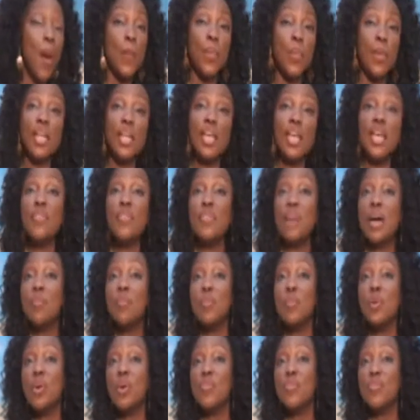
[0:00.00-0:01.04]
But if
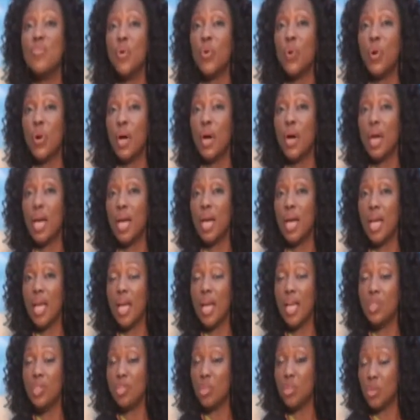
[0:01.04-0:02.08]
I'm going for
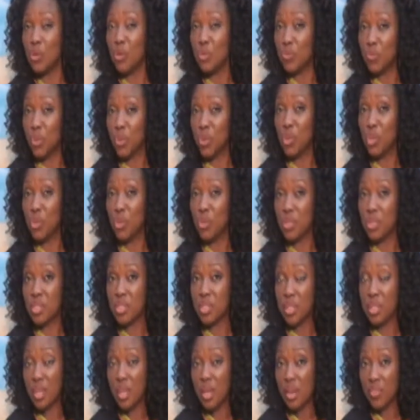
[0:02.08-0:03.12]
a show for youth,